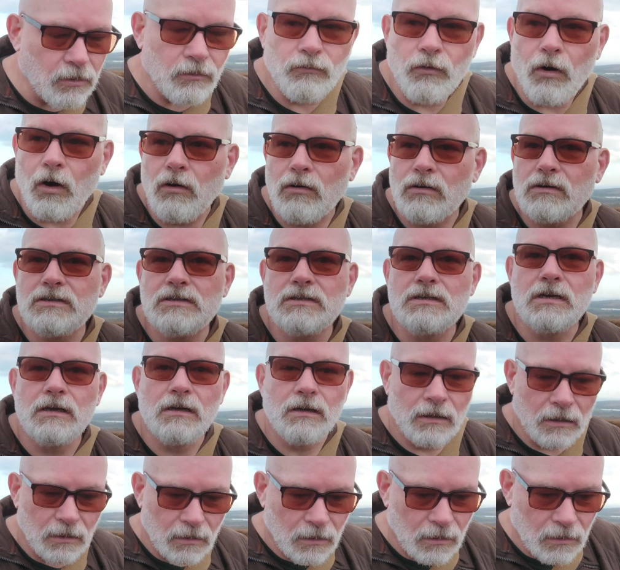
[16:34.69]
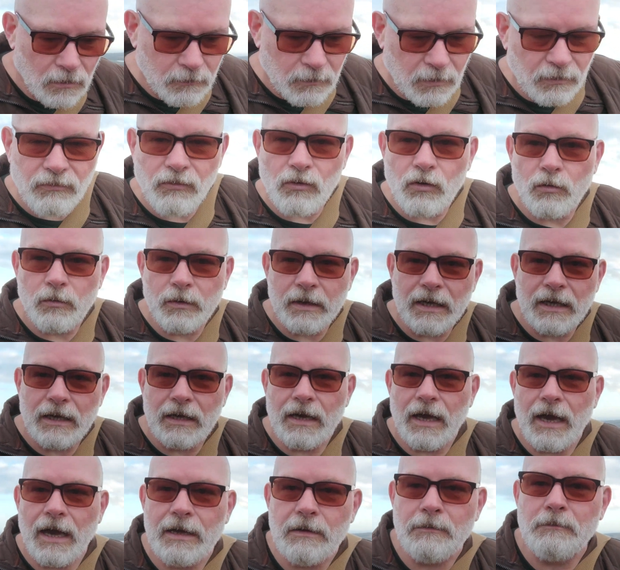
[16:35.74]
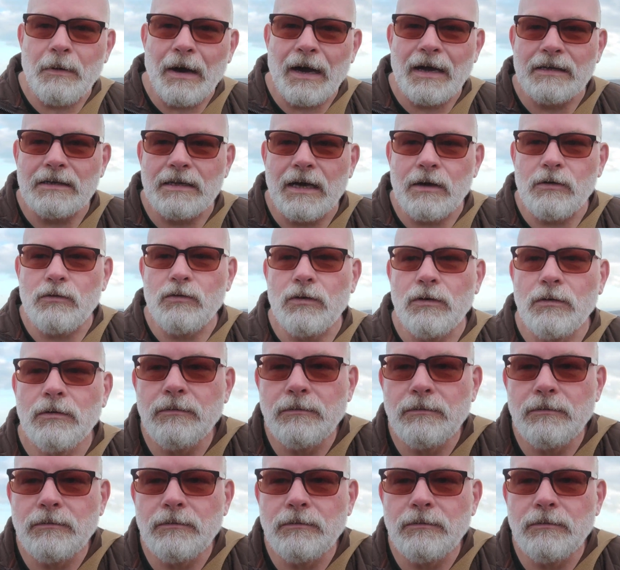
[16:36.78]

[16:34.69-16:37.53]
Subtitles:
rocks before we head back down.